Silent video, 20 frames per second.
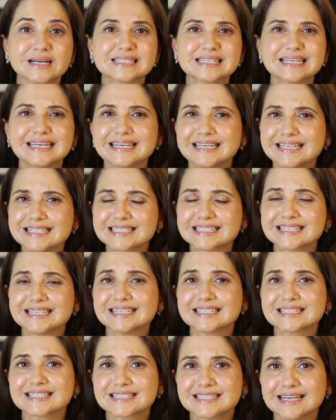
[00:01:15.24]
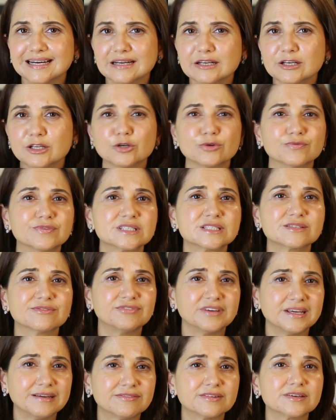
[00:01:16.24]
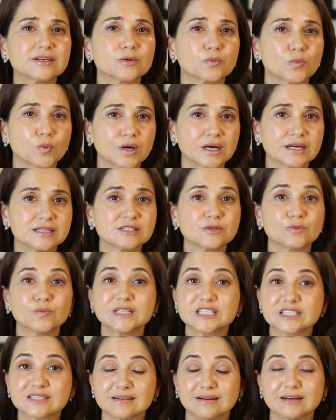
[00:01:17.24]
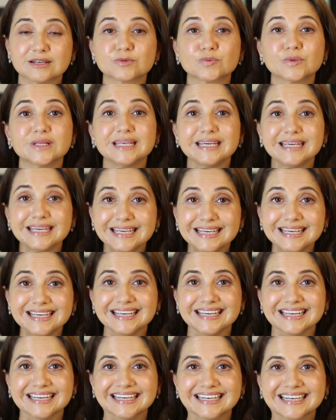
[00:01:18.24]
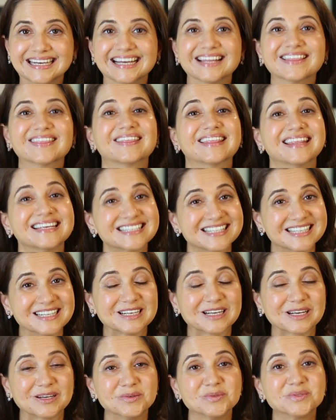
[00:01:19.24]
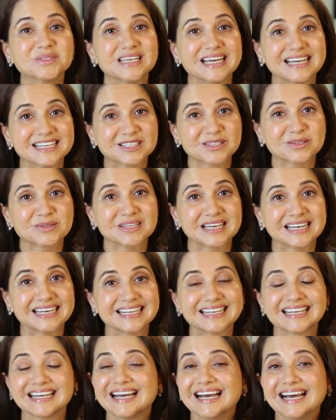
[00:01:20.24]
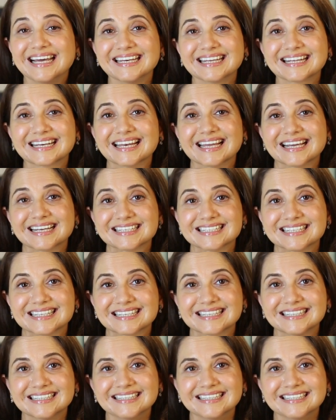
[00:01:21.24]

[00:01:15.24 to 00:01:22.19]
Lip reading: has a list in his diary of his favorite words which start with E. This includes esoteric and eclectic.